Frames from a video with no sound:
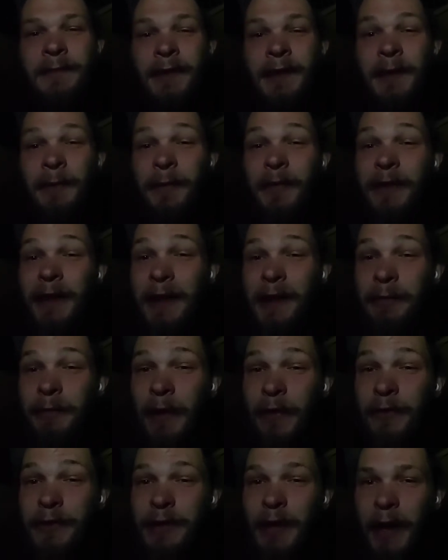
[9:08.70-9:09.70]
He was getting
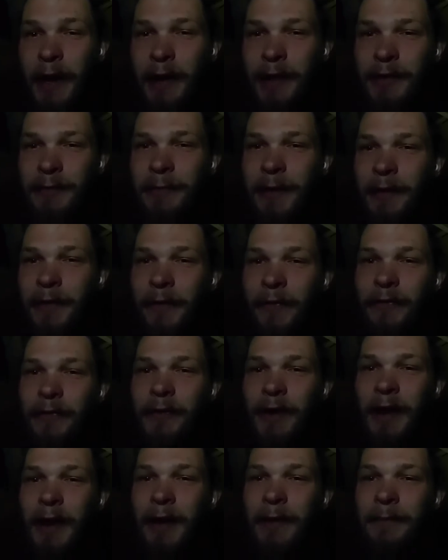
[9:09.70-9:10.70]
rather tired by this
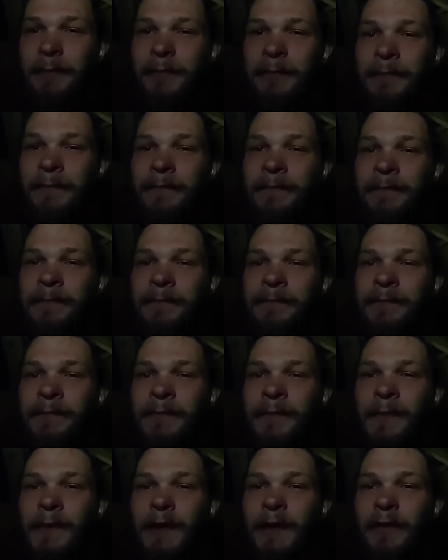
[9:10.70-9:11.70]
time,
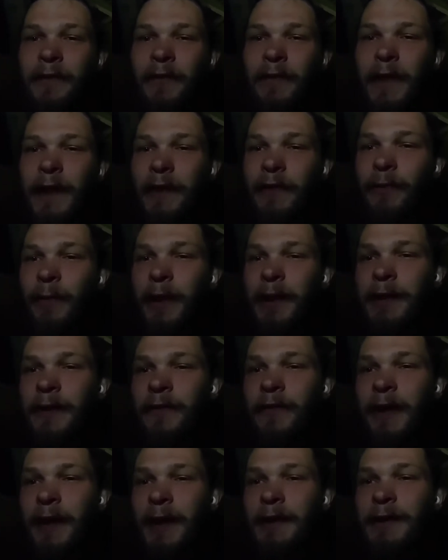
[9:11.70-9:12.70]
so that is why he
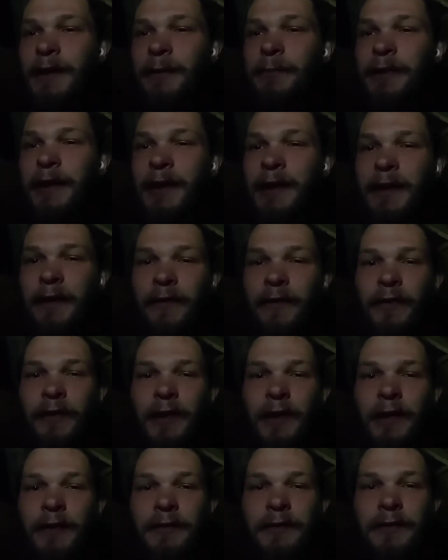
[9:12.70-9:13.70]
sang a complaining
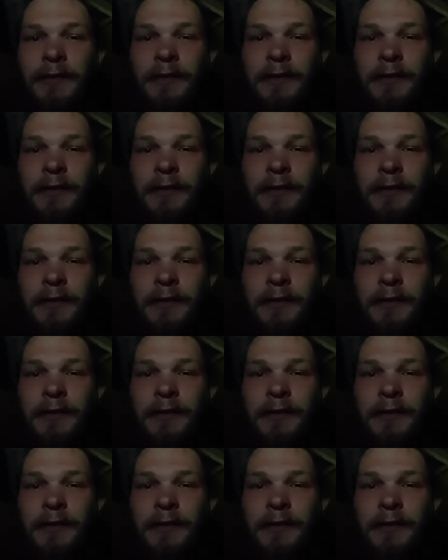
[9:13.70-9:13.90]
song.